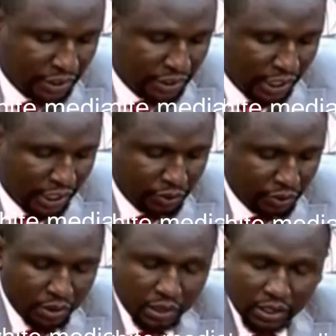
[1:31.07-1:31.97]
Second and
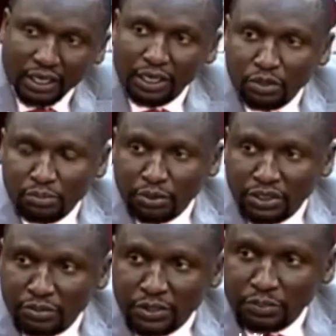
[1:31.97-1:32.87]
most important,
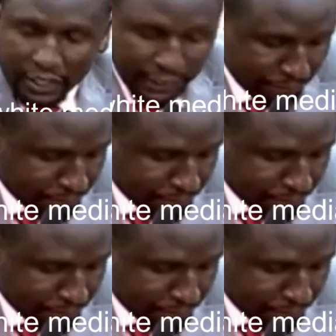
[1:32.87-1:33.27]
Mr. Speaker,